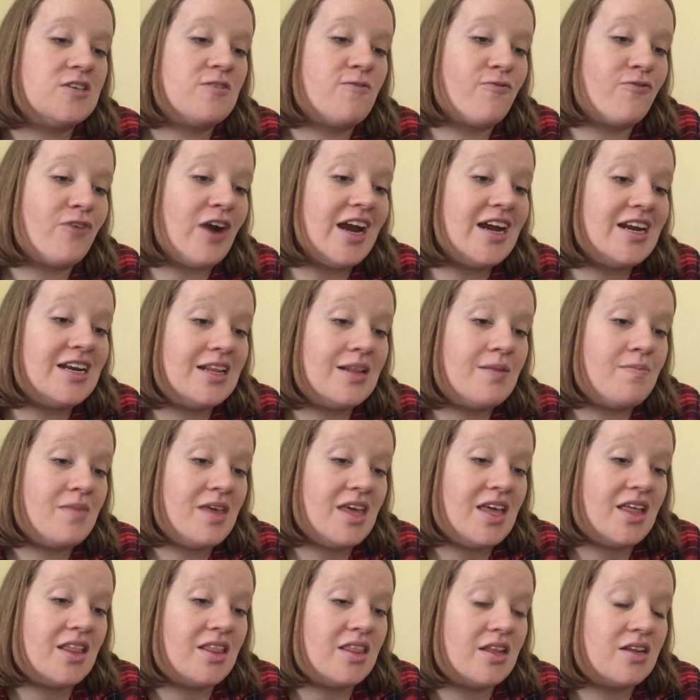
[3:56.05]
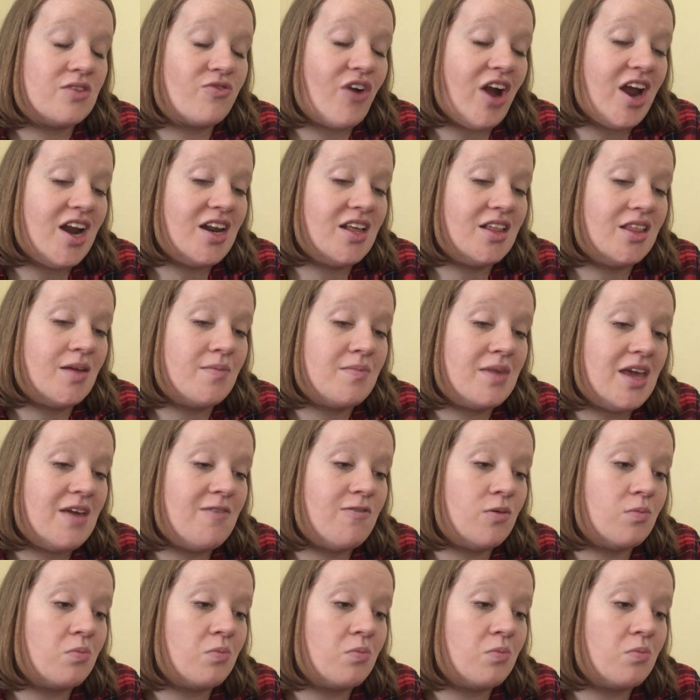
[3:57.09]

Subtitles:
frightening them even